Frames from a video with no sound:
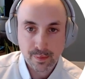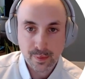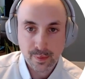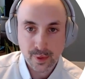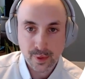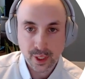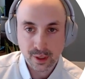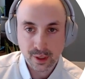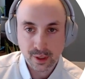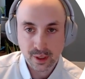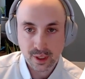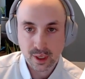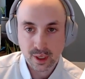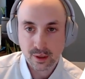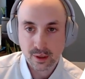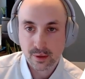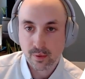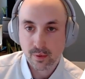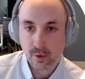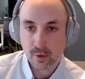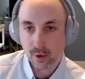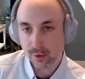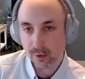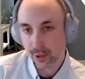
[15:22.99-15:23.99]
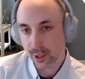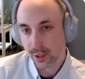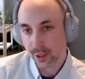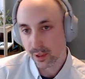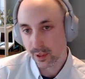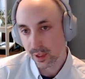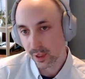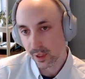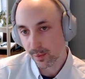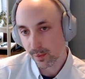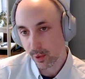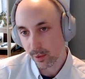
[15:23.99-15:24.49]
then it gets forwarded to
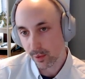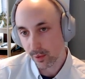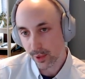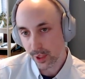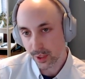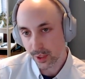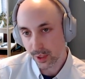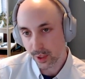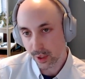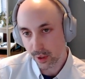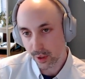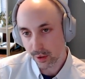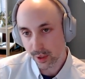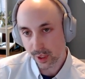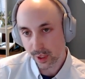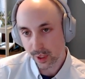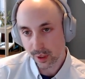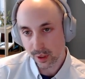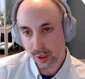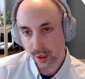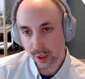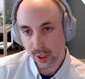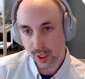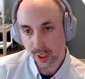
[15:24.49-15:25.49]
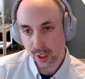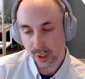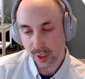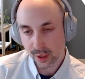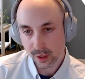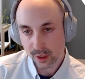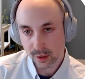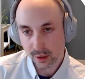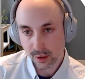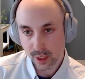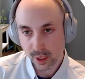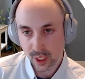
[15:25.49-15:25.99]
the appropriate node
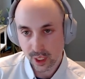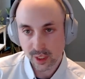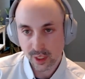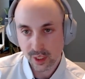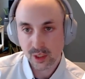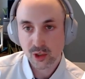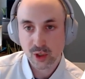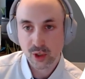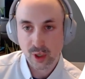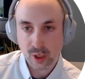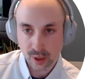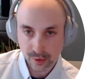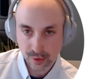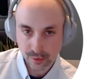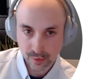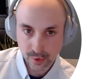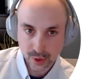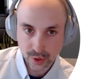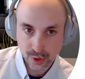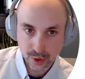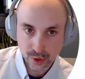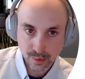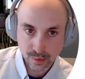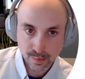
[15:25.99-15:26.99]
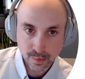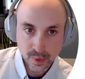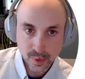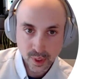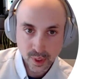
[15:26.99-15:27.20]
and its shard region.